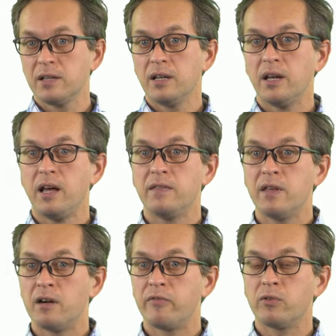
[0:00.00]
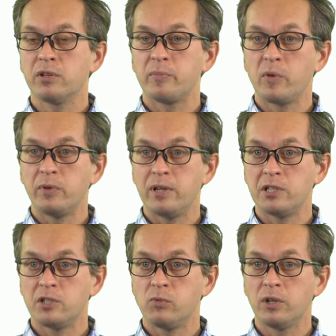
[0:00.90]
and therefore the
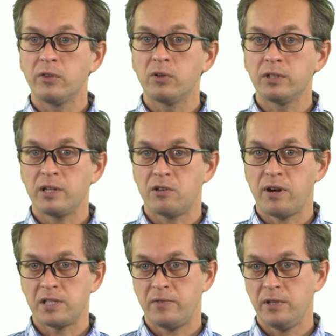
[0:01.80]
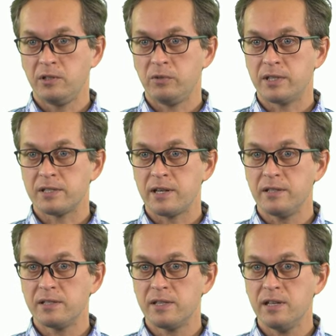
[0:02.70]
population will not get transferred into excited
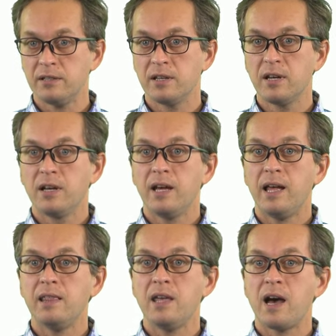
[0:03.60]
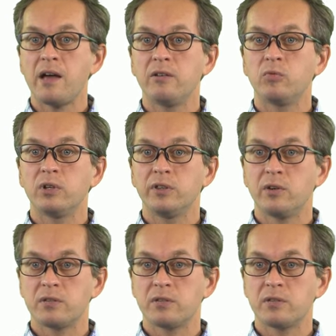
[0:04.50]
state, and the ion will not